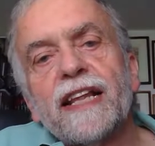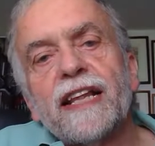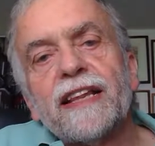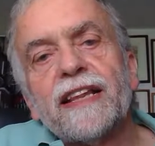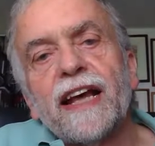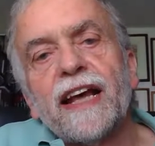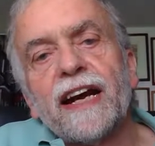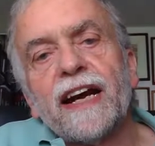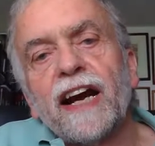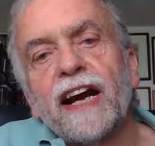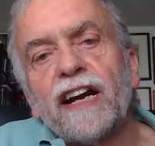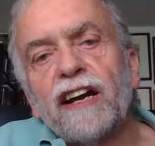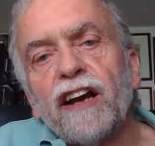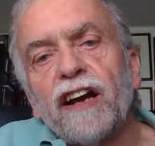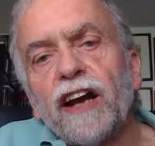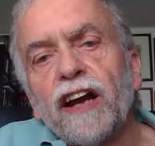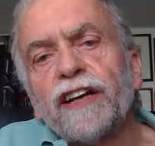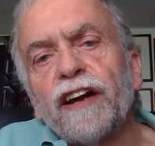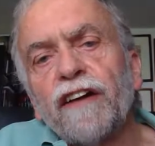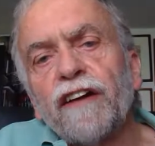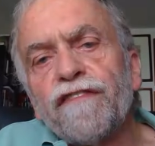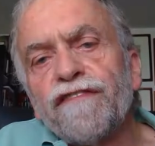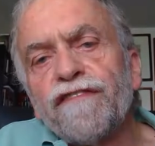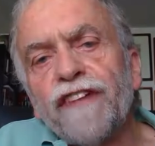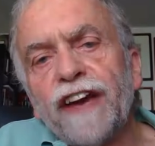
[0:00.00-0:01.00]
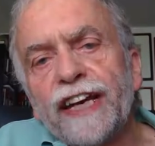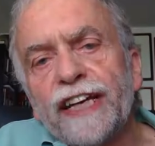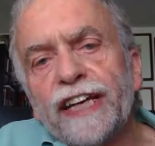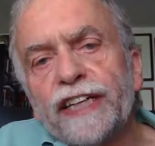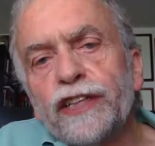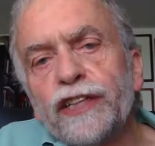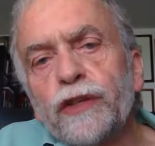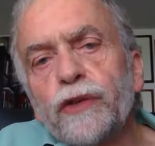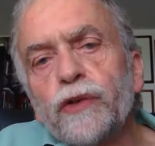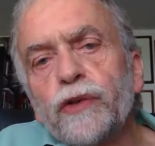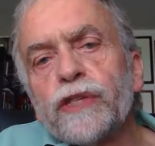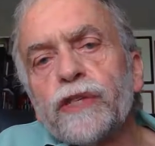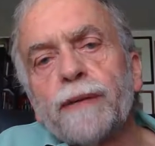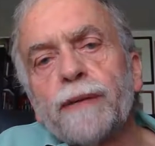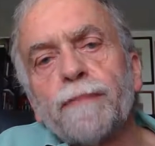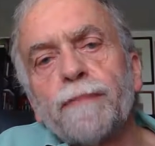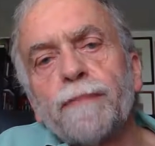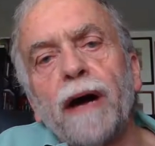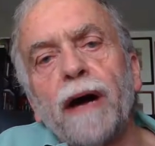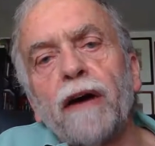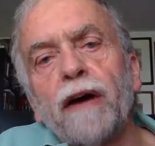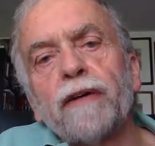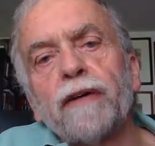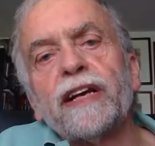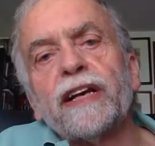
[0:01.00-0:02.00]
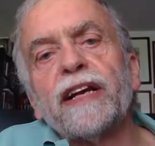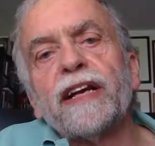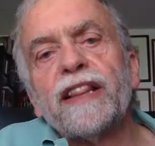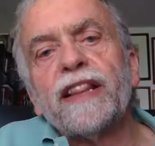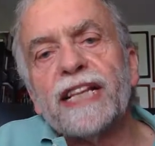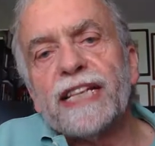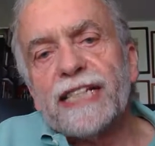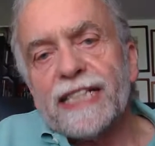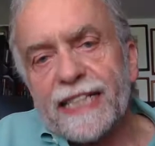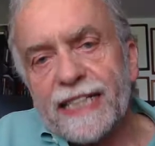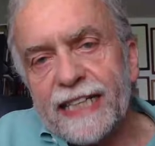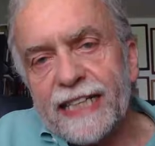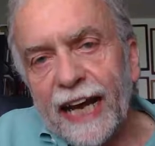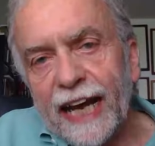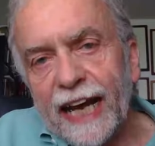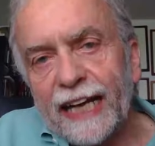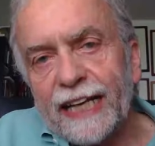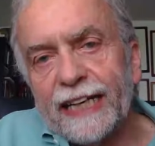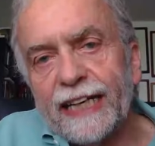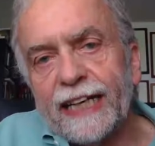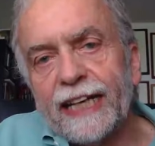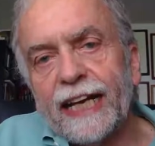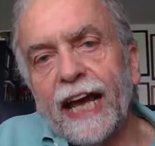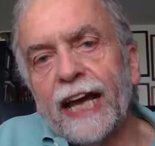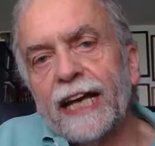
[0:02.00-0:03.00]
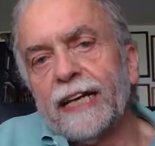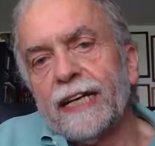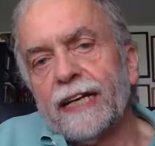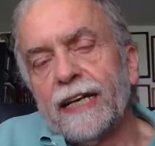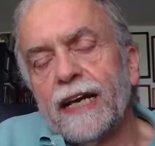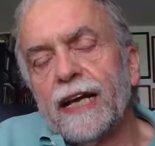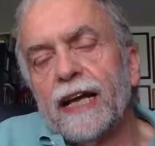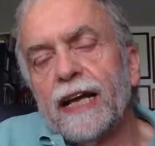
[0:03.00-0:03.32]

There are a lot of fake news about this technique, and